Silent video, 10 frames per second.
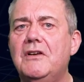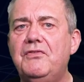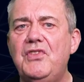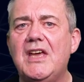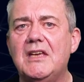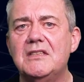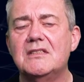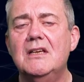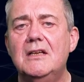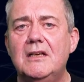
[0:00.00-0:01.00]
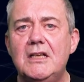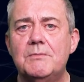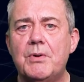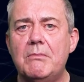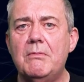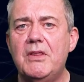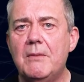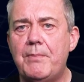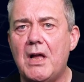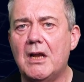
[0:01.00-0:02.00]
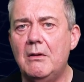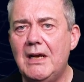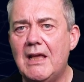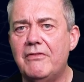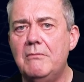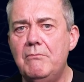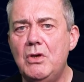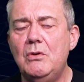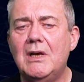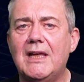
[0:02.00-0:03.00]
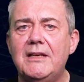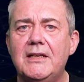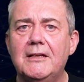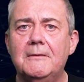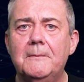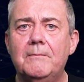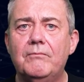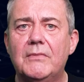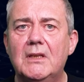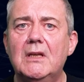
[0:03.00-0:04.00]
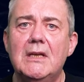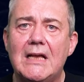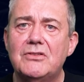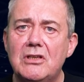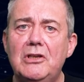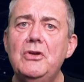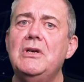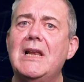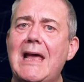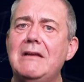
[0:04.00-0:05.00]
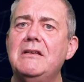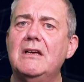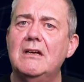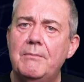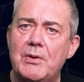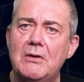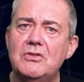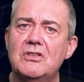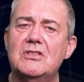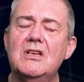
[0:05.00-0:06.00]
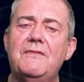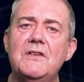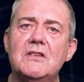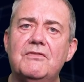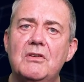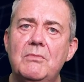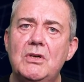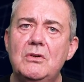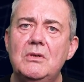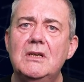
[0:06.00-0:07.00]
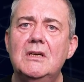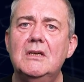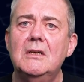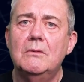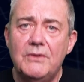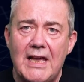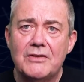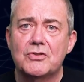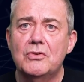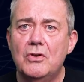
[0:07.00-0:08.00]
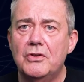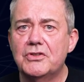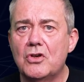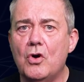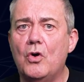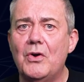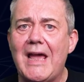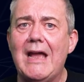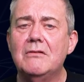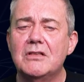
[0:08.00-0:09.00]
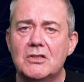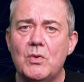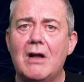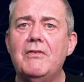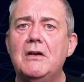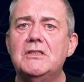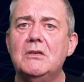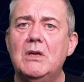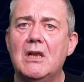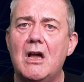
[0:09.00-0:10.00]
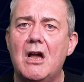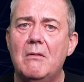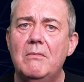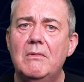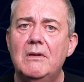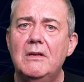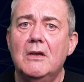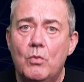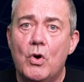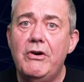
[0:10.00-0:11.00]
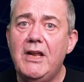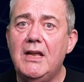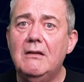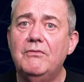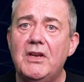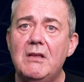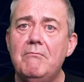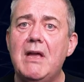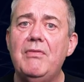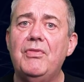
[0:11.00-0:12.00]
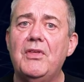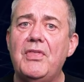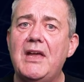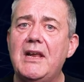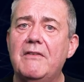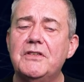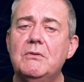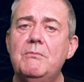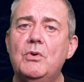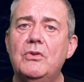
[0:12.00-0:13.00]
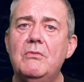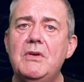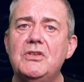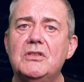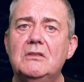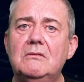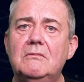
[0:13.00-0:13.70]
of this is probably the Apollo 11 moon landing. As the lunar lander approached the surface of the moon, the astronauts called out a 1202 alarm, worrying that it meant that they'd have to abort the mission.